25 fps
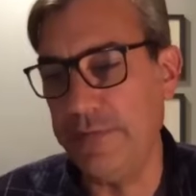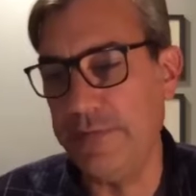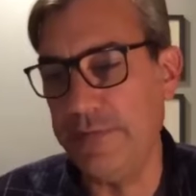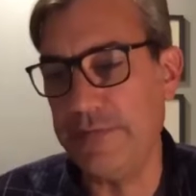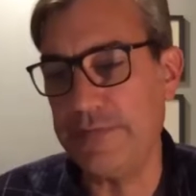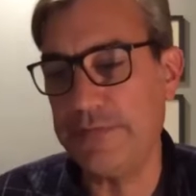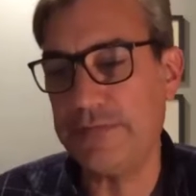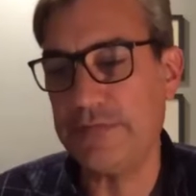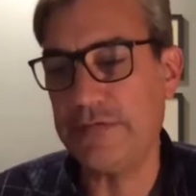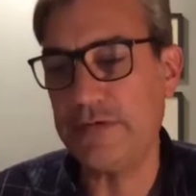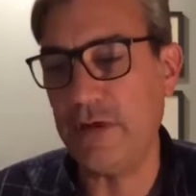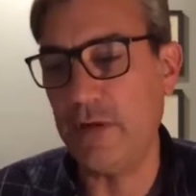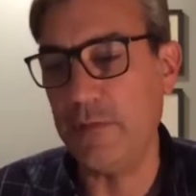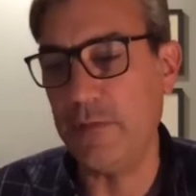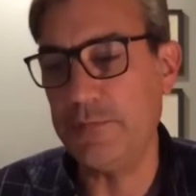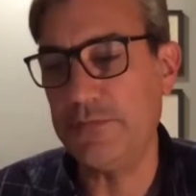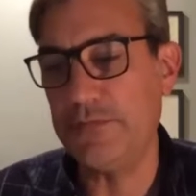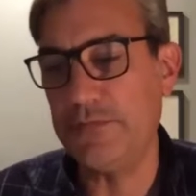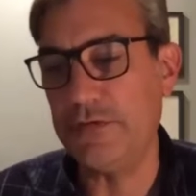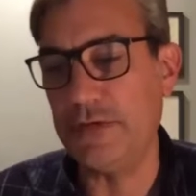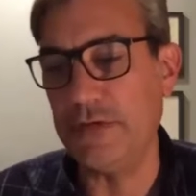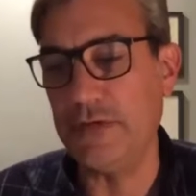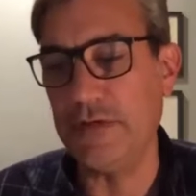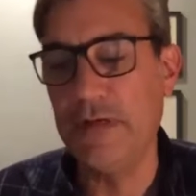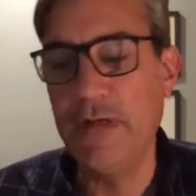the
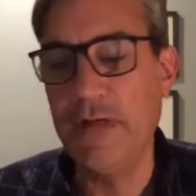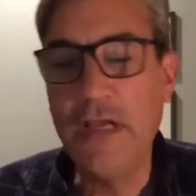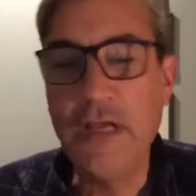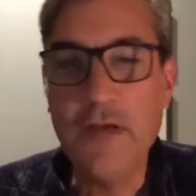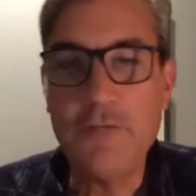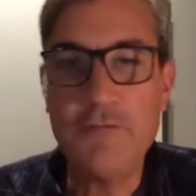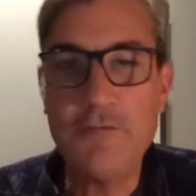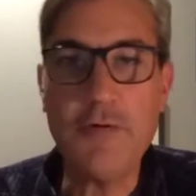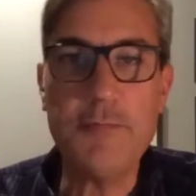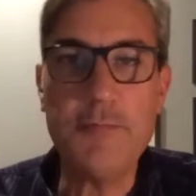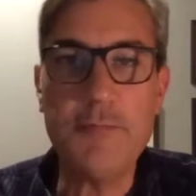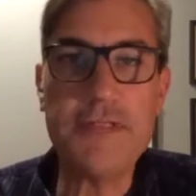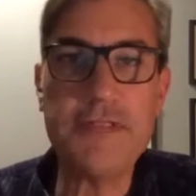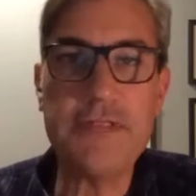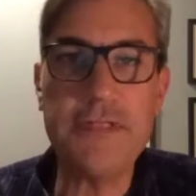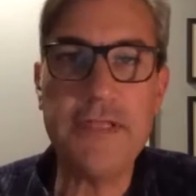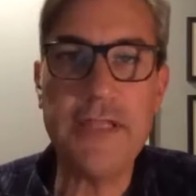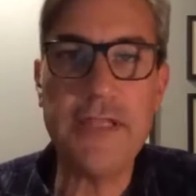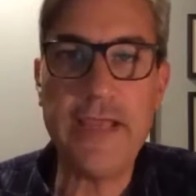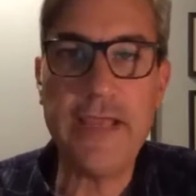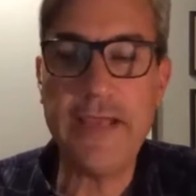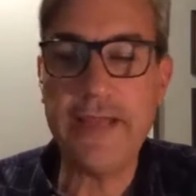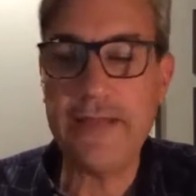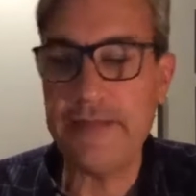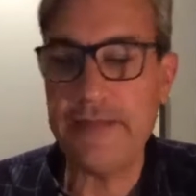sculpture from
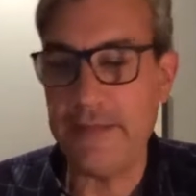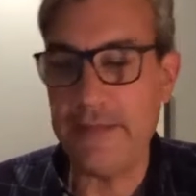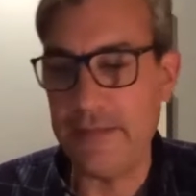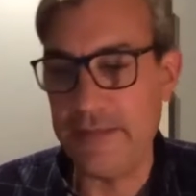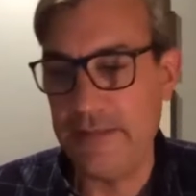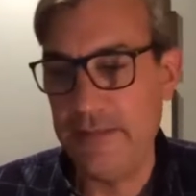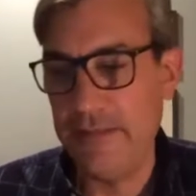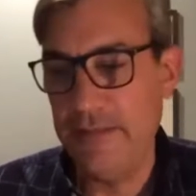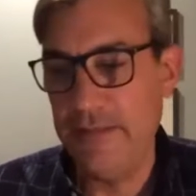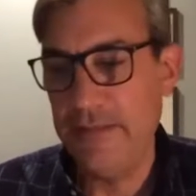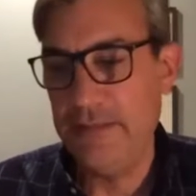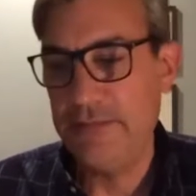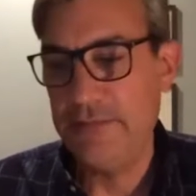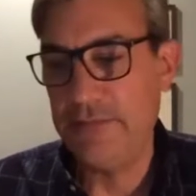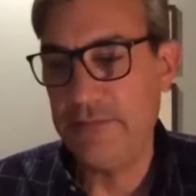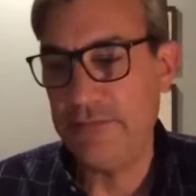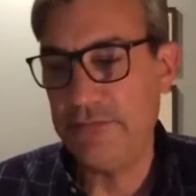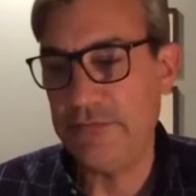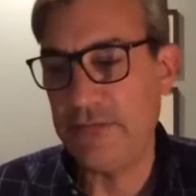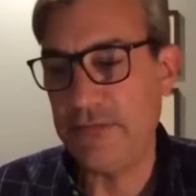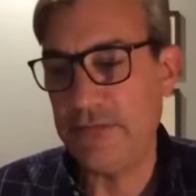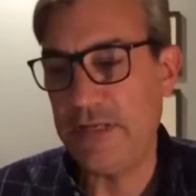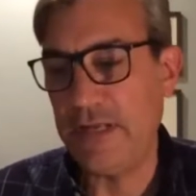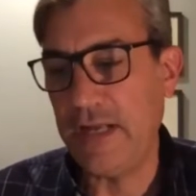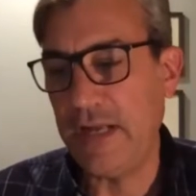Atlanta to
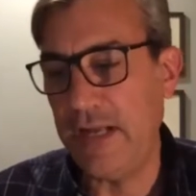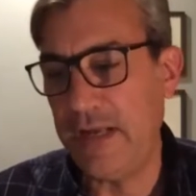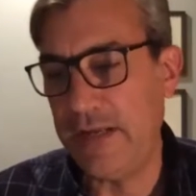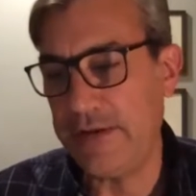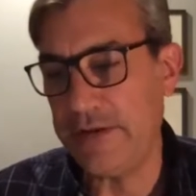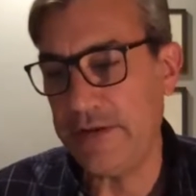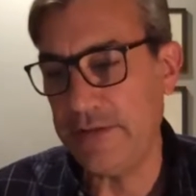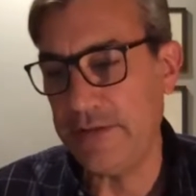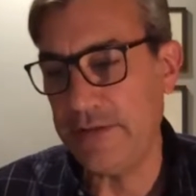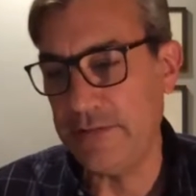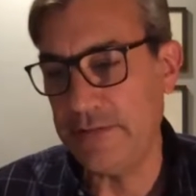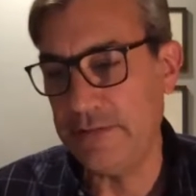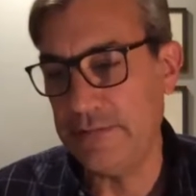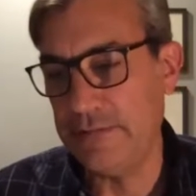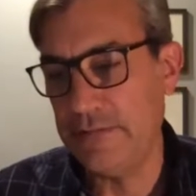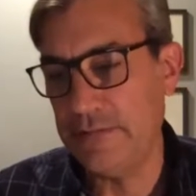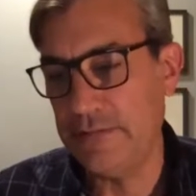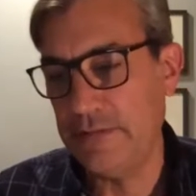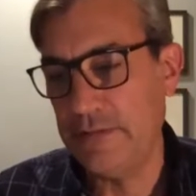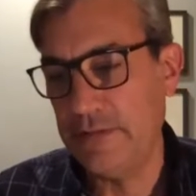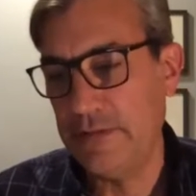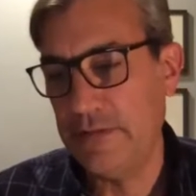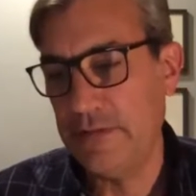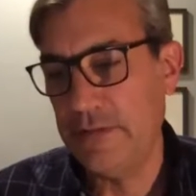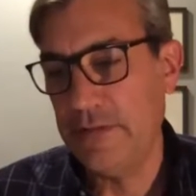Chicago,
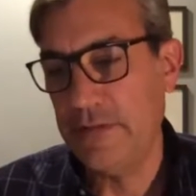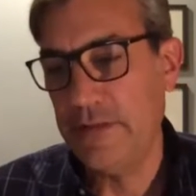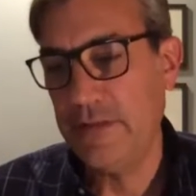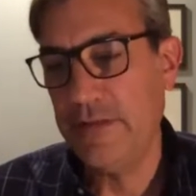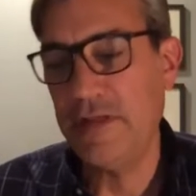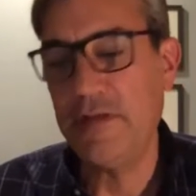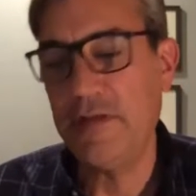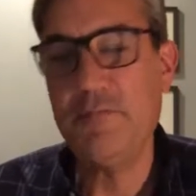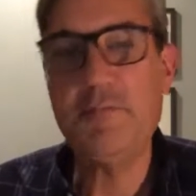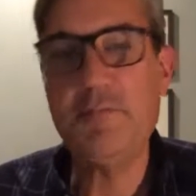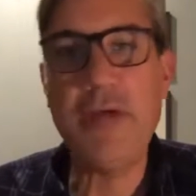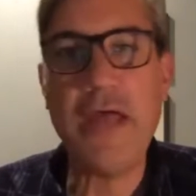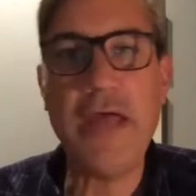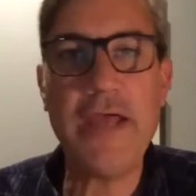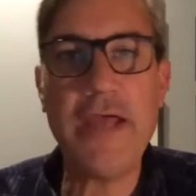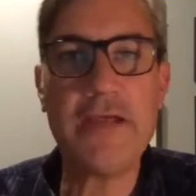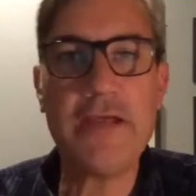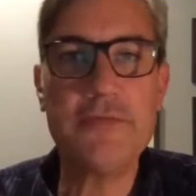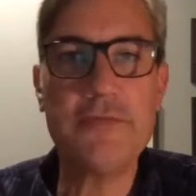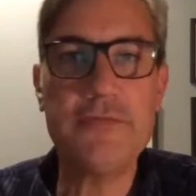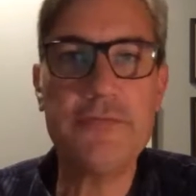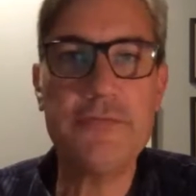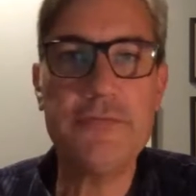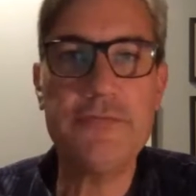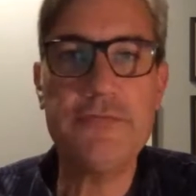then
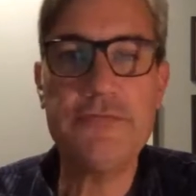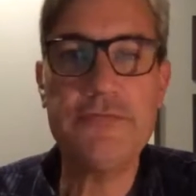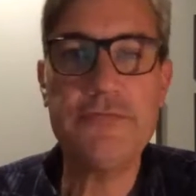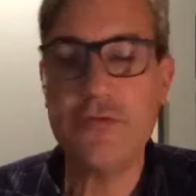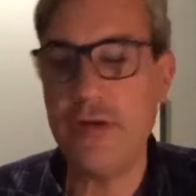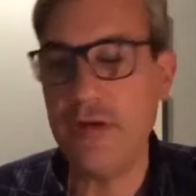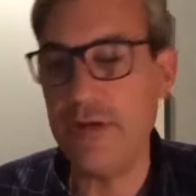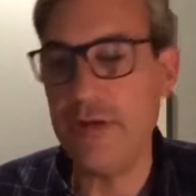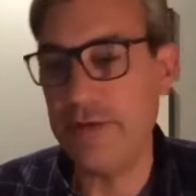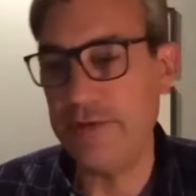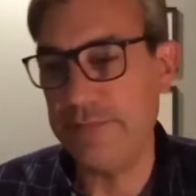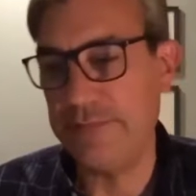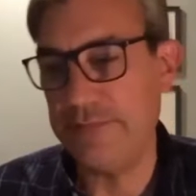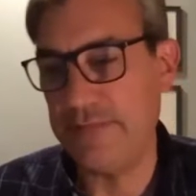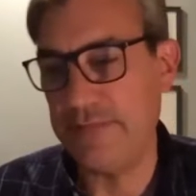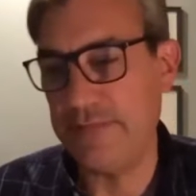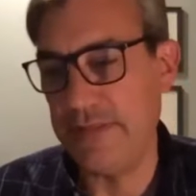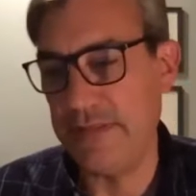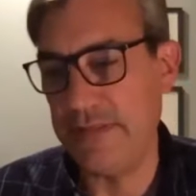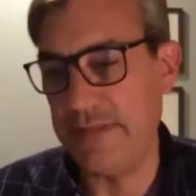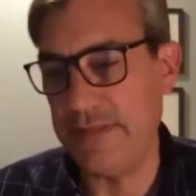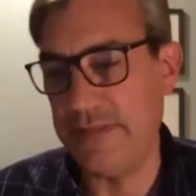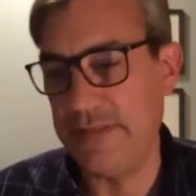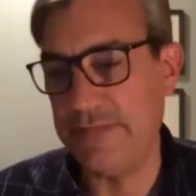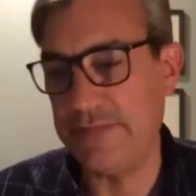back through
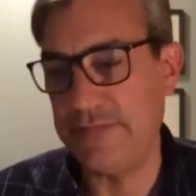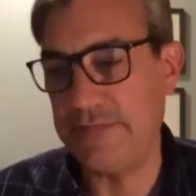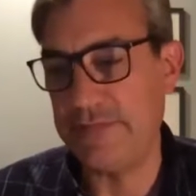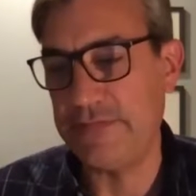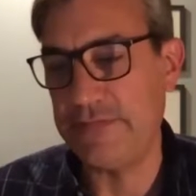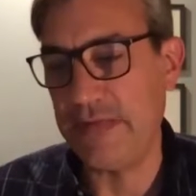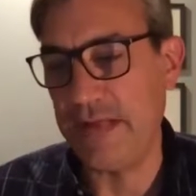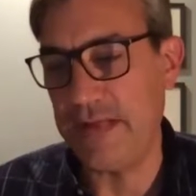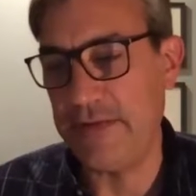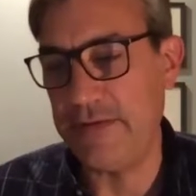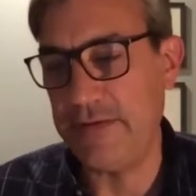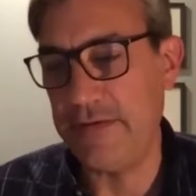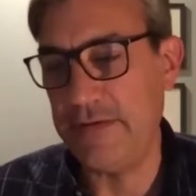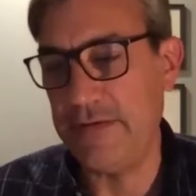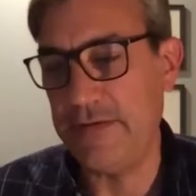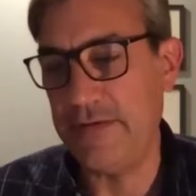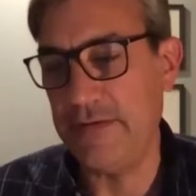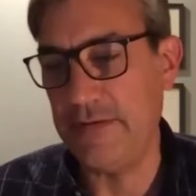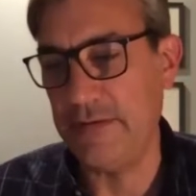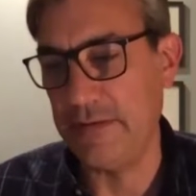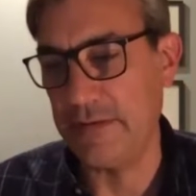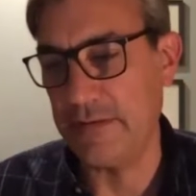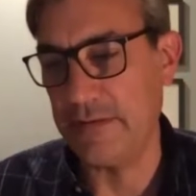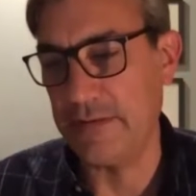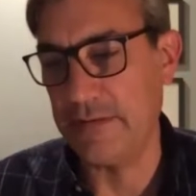Charleston and Sandy
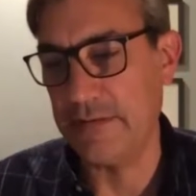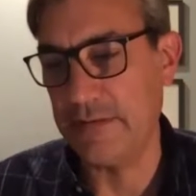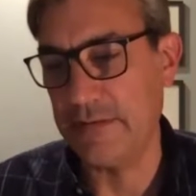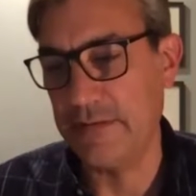Hook.